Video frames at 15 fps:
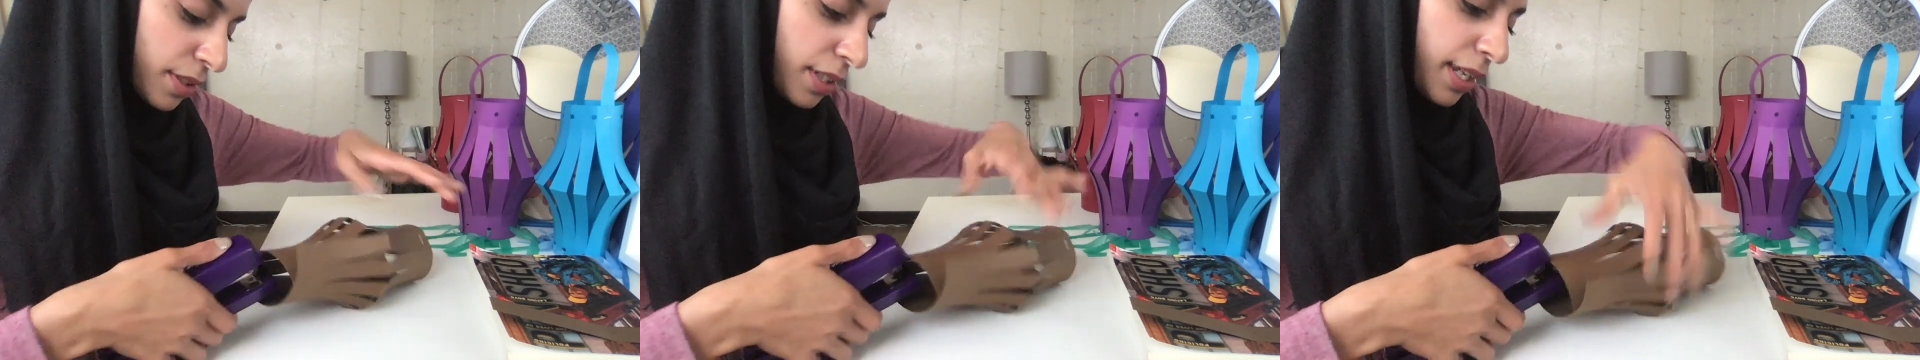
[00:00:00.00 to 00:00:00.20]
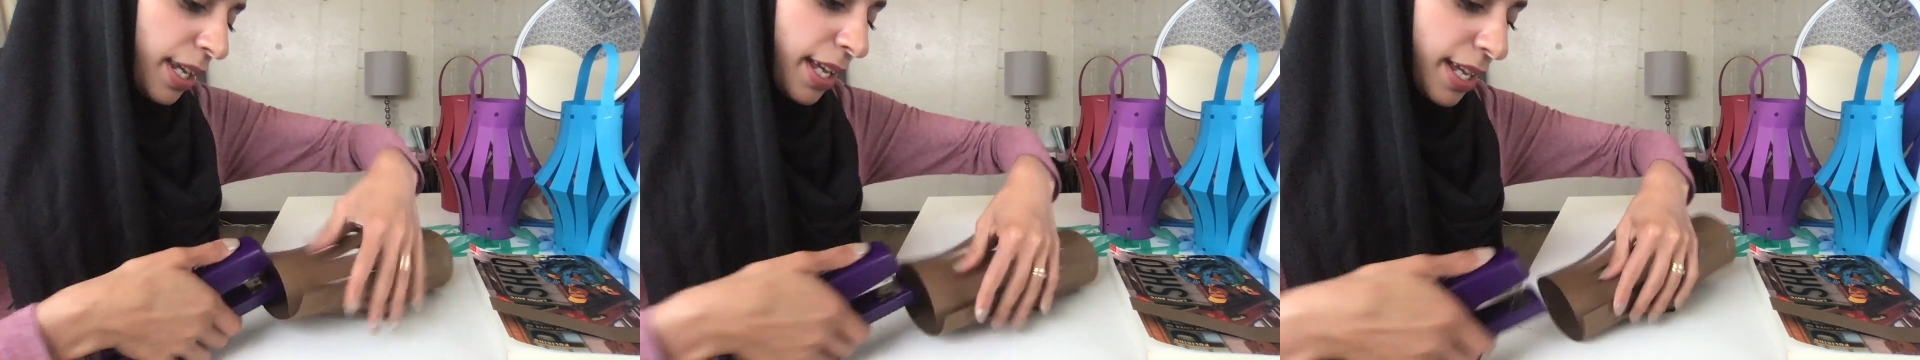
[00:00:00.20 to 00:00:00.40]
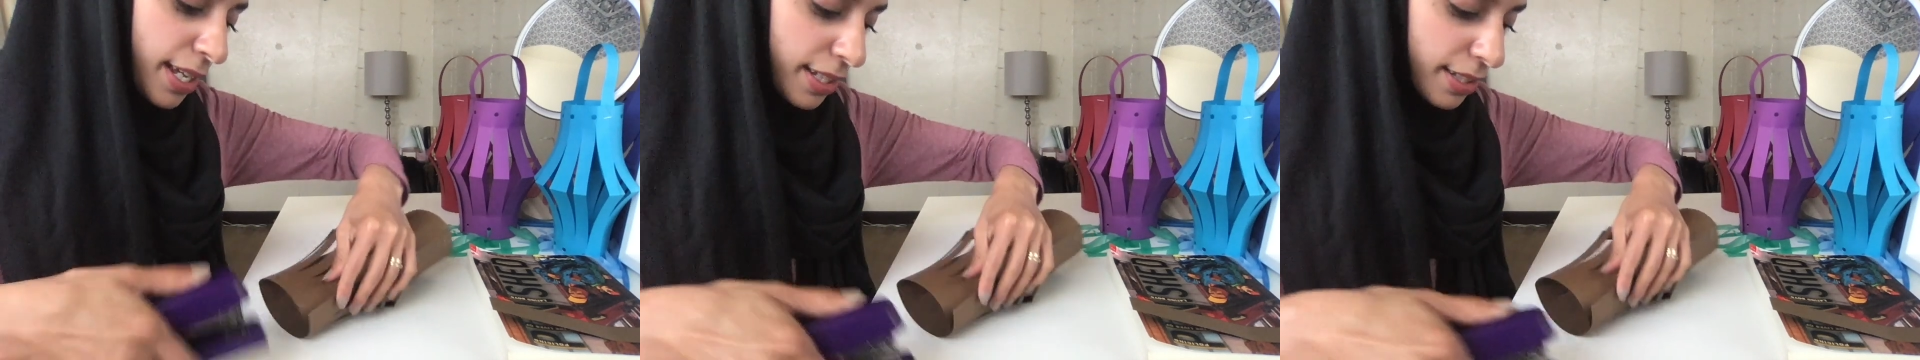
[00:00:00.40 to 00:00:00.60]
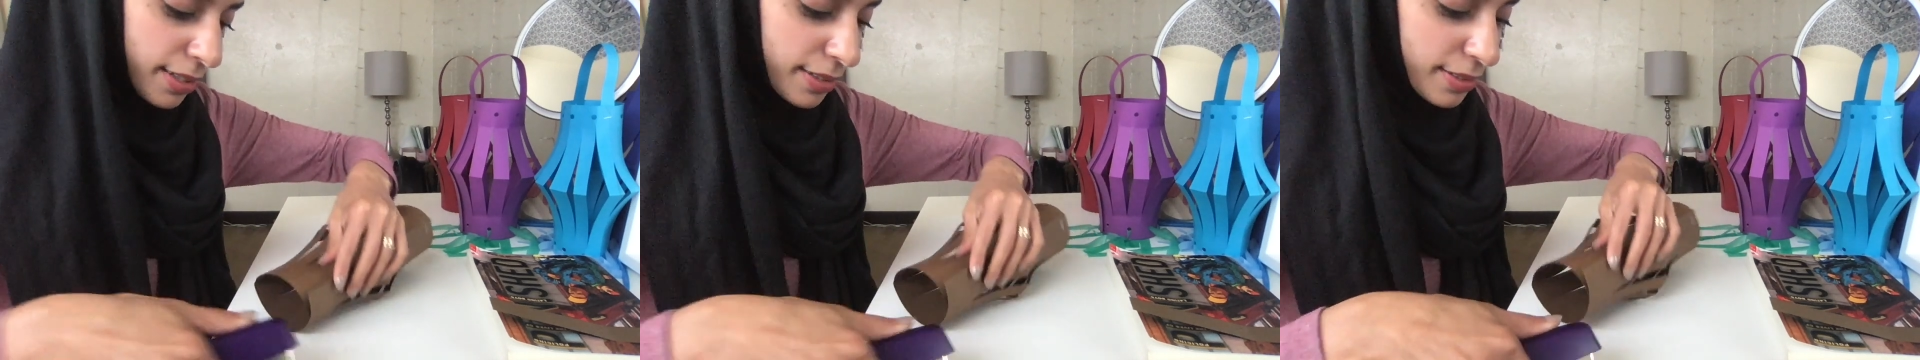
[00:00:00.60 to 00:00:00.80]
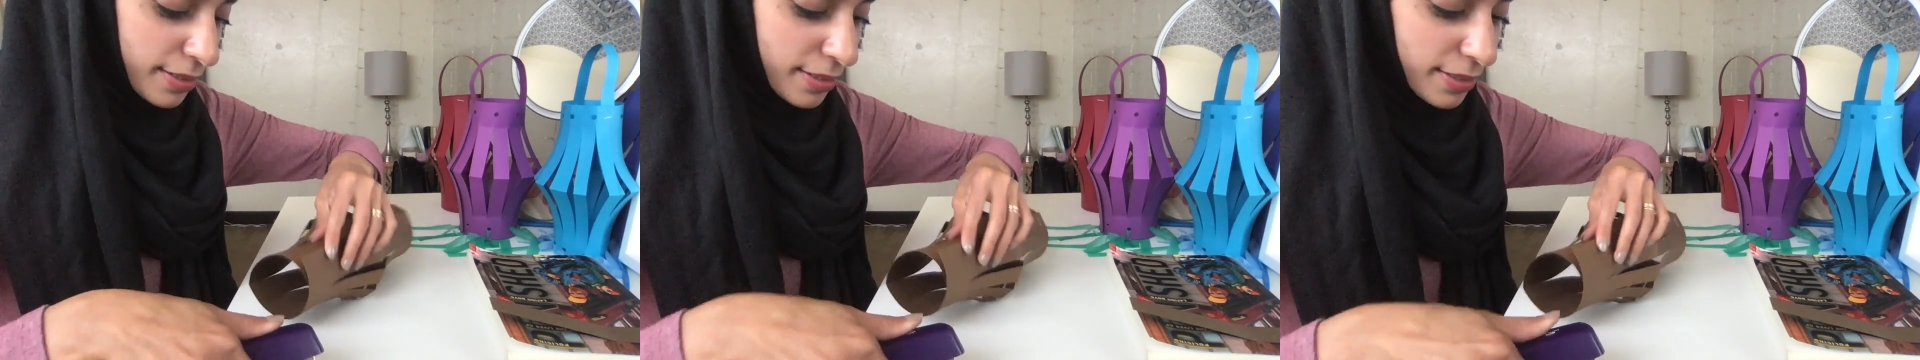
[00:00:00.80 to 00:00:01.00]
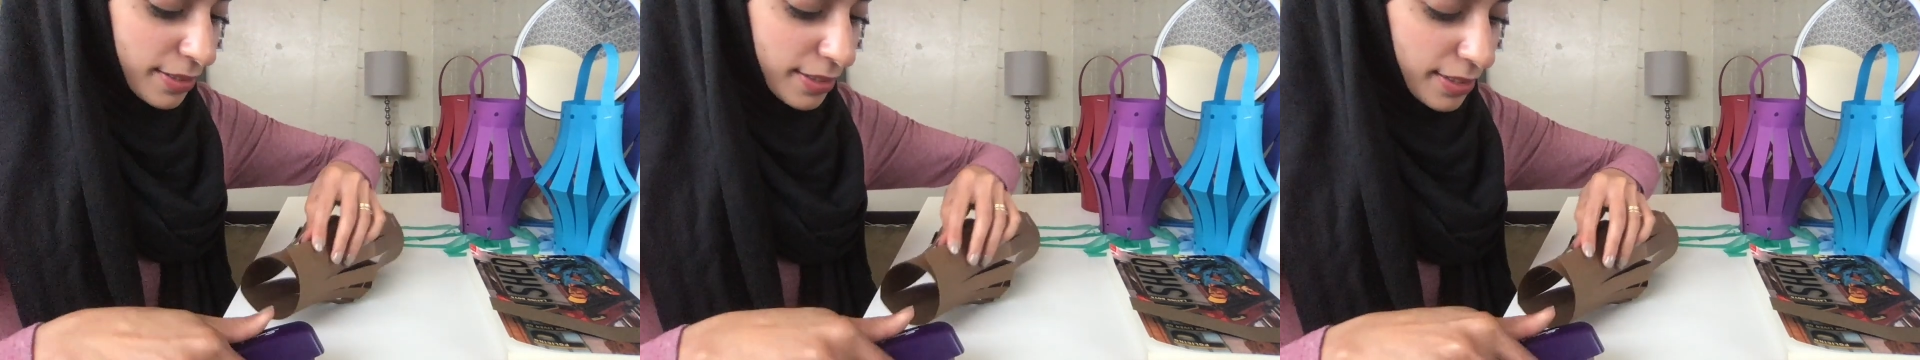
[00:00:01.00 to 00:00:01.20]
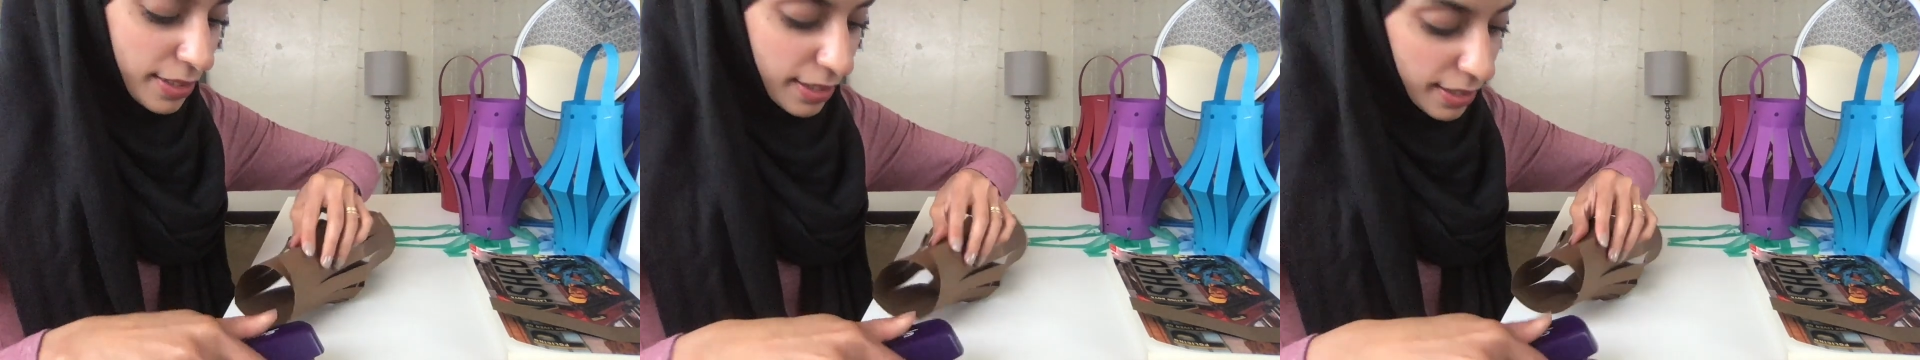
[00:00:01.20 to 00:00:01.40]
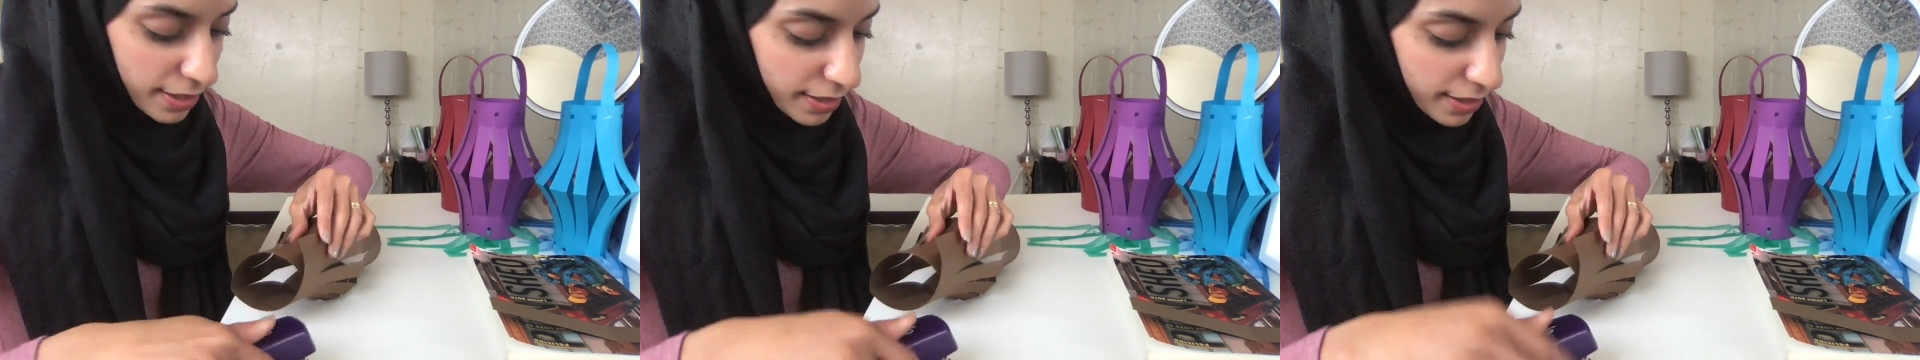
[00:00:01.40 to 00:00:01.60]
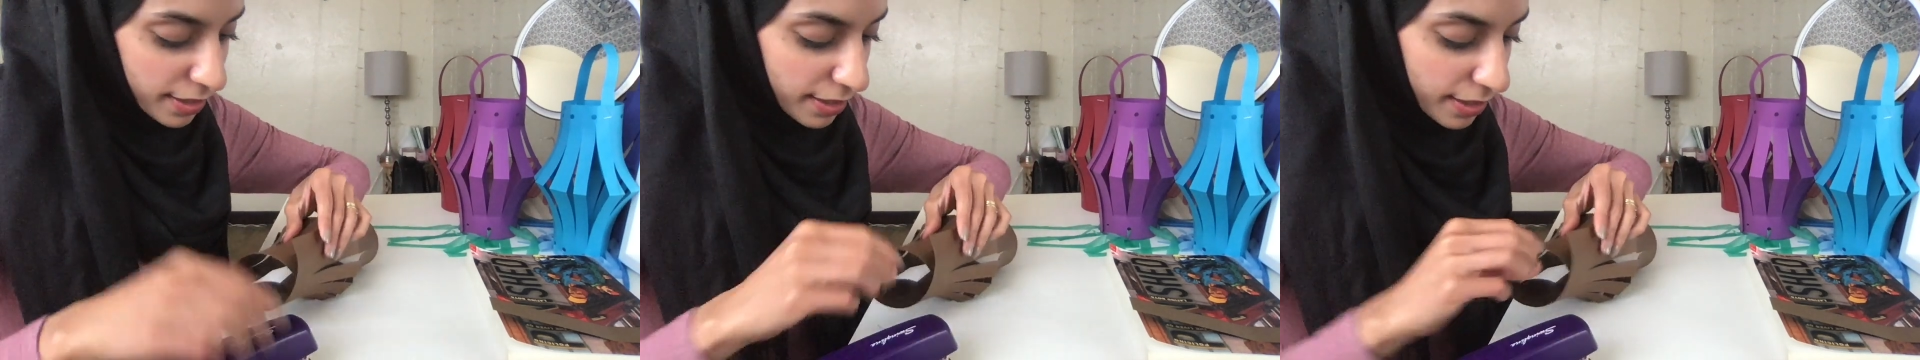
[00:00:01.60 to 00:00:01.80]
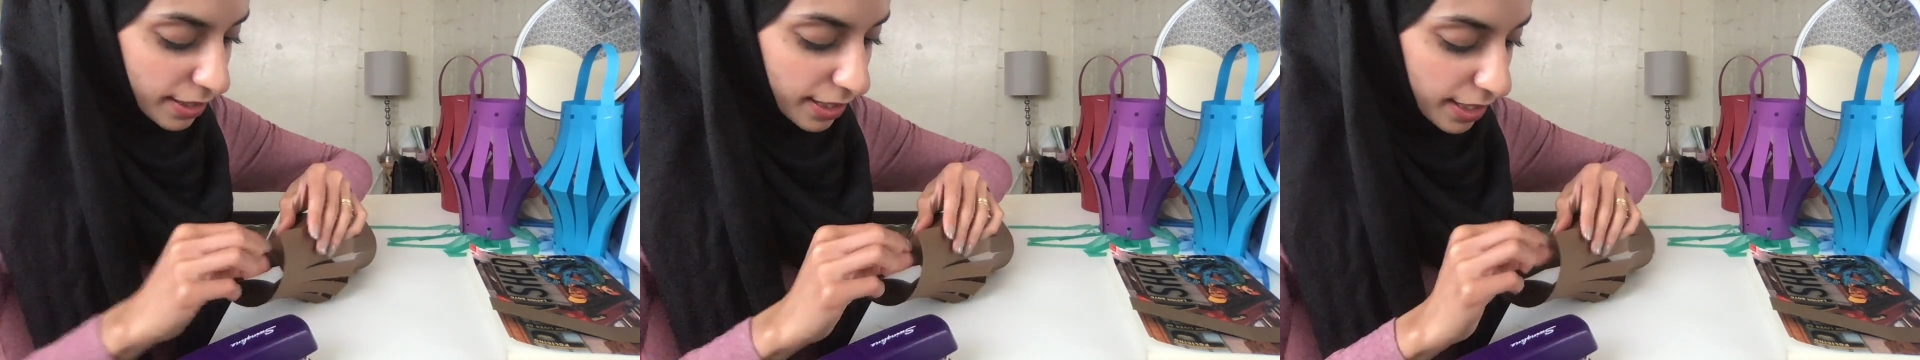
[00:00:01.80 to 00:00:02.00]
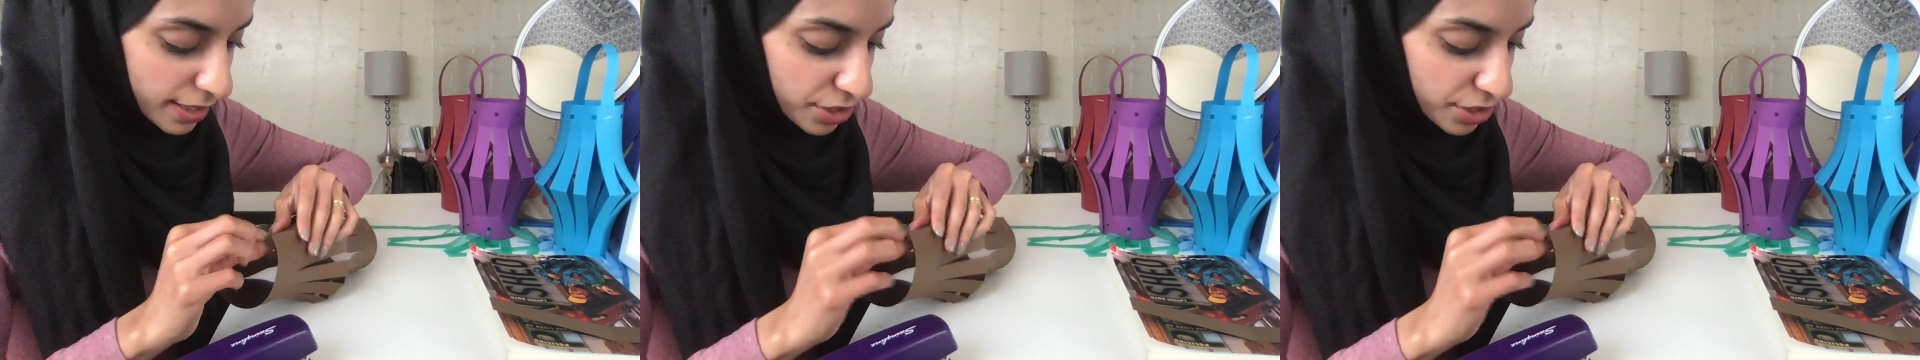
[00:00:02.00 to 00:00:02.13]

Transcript: Yeah. It's